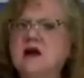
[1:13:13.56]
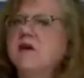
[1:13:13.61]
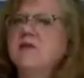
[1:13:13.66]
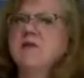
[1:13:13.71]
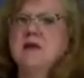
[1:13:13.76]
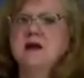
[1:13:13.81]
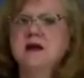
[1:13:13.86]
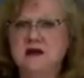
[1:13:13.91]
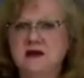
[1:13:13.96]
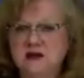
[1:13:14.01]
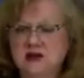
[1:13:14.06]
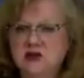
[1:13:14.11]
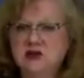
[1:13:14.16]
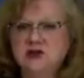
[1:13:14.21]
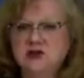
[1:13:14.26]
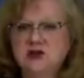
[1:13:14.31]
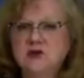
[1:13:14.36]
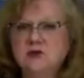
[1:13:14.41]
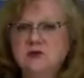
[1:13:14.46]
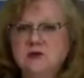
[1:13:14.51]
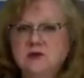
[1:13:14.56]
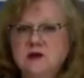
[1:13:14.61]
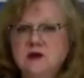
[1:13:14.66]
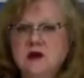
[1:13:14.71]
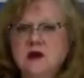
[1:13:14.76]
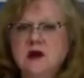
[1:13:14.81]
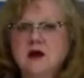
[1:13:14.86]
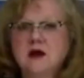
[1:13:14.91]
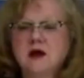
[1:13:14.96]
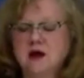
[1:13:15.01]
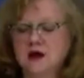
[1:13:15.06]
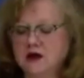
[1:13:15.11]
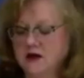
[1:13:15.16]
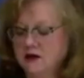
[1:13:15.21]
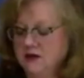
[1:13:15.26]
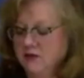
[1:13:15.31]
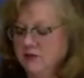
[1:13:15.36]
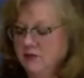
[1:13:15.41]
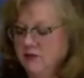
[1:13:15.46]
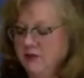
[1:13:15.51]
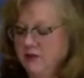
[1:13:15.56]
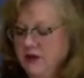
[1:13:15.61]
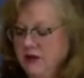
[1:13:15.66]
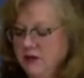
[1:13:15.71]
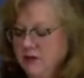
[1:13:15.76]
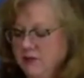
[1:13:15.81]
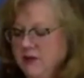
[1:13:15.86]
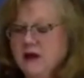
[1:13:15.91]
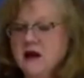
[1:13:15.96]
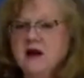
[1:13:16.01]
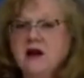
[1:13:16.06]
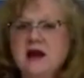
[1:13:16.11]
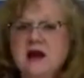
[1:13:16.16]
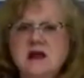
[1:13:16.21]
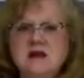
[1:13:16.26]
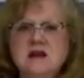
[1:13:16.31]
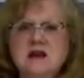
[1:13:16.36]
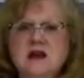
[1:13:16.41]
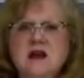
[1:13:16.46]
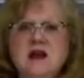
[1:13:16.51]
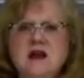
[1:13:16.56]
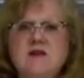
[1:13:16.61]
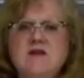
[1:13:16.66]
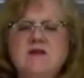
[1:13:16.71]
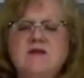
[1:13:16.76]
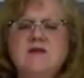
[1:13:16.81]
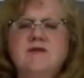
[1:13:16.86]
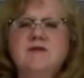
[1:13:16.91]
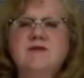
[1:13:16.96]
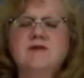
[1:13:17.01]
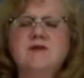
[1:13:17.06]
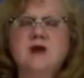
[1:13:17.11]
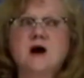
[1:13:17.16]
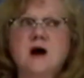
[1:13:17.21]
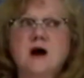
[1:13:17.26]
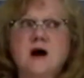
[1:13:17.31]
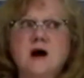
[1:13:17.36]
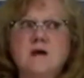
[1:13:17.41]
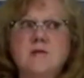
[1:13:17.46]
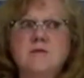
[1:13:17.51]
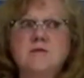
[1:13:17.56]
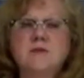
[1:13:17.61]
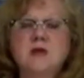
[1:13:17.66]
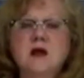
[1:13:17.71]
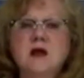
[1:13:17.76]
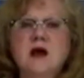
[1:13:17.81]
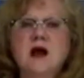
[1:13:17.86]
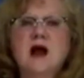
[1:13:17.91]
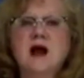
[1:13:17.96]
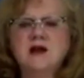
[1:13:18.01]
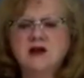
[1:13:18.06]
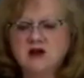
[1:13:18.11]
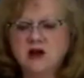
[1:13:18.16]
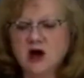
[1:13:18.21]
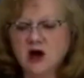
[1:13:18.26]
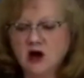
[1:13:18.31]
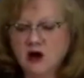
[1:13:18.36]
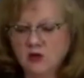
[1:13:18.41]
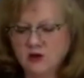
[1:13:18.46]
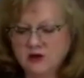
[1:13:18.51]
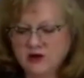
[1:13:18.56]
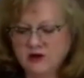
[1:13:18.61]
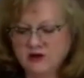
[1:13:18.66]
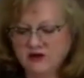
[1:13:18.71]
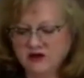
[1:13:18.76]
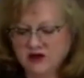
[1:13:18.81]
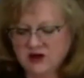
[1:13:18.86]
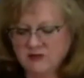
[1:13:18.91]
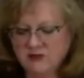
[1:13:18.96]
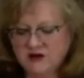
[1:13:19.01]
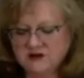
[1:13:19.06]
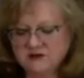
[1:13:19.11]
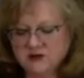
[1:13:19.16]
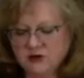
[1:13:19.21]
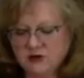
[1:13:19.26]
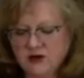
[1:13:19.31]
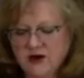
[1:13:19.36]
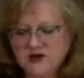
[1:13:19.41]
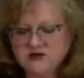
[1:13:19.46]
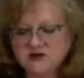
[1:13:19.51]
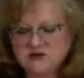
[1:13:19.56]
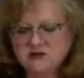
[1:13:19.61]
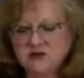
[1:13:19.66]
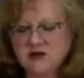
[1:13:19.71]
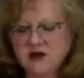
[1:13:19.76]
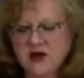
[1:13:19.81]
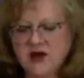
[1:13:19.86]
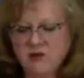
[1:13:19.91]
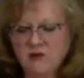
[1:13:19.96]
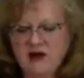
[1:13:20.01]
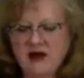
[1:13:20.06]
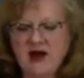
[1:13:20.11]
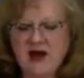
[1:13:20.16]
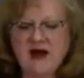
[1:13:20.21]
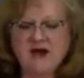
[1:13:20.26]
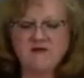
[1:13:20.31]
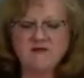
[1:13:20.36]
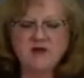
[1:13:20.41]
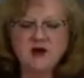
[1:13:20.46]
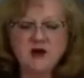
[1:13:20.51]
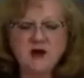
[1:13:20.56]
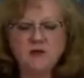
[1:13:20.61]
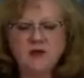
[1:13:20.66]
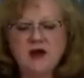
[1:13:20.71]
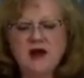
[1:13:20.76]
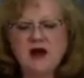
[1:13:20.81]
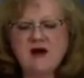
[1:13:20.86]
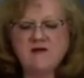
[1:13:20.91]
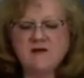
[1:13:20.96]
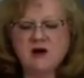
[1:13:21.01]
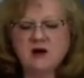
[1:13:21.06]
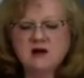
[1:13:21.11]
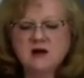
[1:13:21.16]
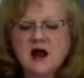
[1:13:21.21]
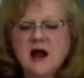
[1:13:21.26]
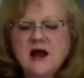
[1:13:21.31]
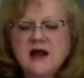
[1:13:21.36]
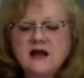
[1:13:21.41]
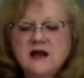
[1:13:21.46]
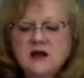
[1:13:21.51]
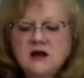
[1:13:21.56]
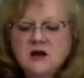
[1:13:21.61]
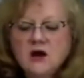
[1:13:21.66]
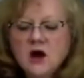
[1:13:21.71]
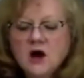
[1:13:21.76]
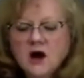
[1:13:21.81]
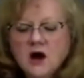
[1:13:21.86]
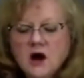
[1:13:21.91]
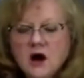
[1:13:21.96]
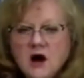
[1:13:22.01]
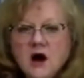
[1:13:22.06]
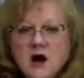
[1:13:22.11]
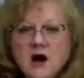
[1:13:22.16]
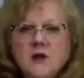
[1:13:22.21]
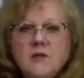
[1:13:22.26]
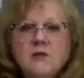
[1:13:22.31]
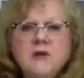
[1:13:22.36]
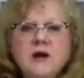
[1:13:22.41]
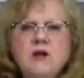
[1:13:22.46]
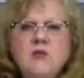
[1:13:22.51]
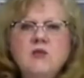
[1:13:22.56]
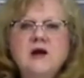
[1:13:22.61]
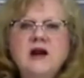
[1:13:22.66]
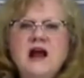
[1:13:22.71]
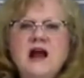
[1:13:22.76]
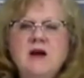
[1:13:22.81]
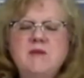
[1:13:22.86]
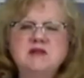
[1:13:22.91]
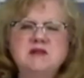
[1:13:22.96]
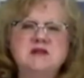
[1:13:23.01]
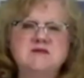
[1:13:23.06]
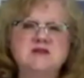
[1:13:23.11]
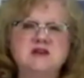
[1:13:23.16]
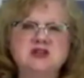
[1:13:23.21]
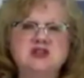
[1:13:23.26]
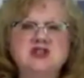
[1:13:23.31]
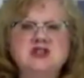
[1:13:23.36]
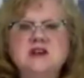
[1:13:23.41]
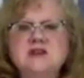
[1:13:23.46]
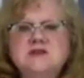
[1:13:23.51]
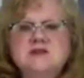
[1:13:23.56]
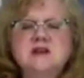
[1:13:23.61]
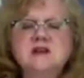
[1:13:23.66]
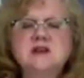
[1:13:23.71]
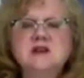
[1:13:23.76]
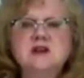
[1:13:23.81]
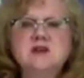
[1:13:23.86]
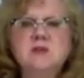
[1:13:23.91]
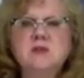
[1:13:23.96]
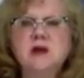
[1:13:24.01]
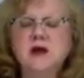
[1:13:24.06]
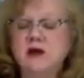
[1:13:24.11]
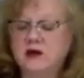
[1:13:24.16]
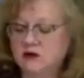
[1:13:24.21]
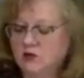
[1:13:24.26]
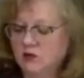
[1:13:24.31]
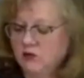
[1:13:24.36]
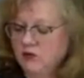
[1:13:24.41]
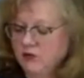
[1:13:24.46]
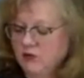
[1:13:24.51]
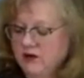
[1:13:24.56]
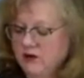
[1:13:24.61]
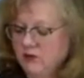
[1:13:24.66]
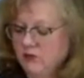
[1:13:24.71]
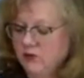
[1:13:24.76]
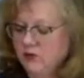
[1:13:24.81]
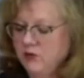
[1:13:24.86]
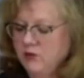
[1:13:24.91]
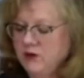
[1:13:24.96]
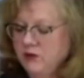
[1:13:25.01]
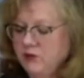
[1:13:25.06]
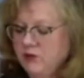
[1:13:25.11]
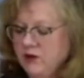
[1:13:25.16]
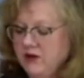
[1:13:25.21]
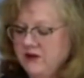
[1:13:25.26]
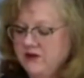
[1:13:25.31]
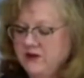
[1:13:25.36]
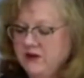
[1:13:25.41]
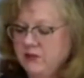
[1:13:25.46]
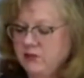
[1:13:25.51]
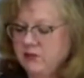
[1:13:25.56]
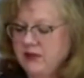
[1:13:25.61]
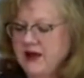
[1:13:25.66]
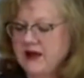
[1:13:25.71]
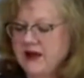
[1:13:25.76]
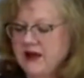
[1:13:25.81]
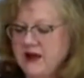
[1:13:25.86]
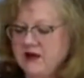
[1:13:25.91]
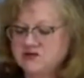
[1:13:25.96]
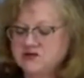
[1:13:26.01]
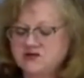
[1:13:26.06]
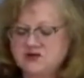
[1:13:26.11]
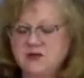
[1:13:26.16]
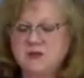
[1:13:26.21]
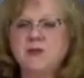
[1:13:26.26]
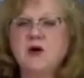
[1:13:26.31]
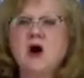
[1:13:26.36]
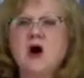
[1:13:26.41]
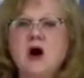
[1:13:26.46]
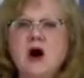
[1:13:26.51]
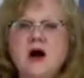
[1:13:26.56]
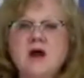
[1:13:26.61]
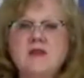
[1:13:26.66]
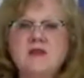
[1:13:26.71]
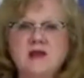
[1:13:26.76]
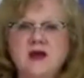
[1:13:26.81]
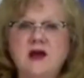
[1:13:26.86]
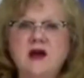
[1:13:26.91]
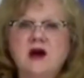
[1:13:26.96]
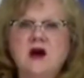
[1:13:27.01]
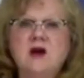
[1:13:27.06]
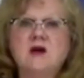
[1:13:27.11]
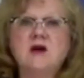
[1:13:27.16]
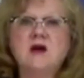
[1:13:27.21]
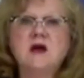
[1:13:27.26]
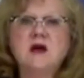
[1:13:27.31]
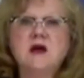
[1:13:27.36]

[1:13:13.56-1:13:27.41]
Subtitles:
been an issue. But like I said, if I know, there could be some questions. Okay, we have our lining. And what happens if it shifts a little bit, or when we put the blackout strip on there,